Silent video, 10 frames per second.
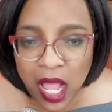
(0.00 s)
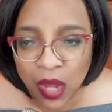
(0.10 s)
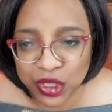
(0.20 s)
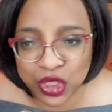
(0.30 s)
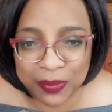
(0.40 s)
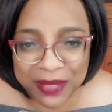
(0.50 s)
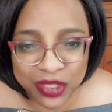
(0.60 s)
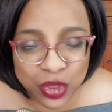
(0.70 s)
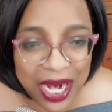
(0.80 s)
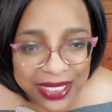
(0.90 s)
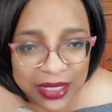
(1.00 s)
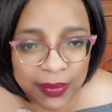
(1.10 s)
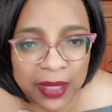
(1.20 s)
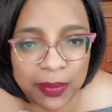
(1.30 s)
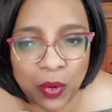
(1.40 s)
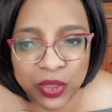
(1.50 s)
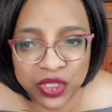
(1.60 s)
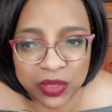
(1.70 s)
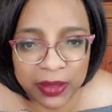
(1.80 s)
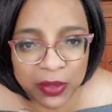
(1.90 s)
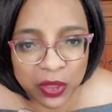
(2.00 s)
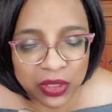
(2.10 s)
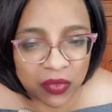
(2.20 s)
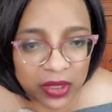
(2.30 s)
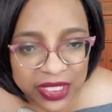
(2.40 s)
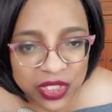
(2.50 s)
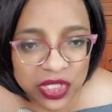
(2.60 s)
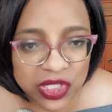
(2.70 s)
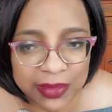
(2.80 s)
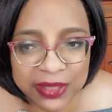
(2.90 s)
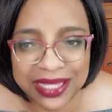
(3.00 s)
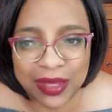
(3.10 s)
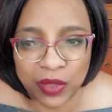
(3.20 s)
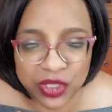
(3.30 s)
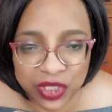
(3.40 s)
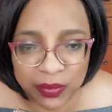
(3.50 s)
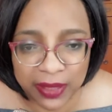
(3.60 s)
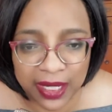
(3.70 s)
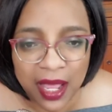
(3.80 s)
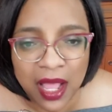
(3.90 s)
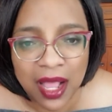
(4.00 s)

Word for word: We should be attracting people. We should be building relationships and then we should be,